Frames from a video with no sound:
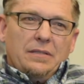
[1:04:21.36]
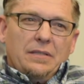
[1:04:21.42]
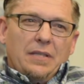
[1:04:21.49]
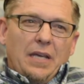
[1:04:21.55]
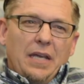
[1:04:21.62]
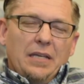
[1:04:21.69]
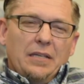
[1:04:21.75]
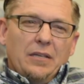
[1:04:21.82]

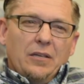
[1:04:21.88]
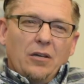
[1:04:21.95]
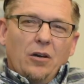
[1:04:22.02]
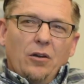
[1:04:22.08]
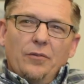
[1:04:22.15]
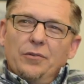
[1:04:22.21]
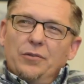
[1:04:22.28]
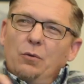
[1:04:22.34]
taking
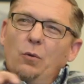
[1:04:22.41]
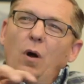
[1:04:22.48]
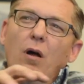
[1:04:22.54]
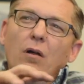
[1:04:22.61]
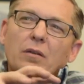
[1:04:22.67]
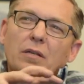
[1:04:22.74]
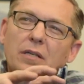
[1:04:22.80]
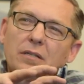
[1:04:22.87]
all those
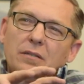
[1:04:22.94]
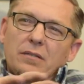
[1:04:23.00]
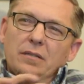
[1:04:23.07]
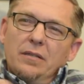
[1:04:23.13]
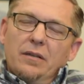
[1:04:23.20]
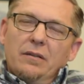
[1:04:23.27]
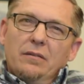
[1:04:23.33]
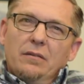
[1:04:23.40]
qualities,
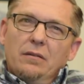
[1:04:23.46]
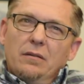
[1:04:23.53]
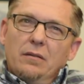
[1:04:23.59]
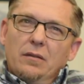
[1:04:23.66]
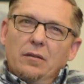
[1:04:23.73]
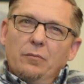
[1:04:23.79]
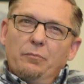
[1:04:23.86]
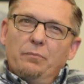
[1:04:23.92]
the
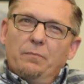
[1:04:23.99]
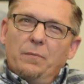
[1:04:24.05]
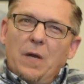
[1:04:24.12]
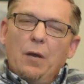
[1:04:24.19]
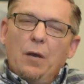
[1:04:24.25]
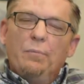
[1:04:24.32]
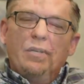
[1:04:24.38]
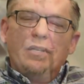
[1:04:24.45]

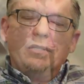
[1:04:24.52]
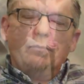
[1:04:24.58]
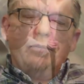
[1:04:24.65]
companies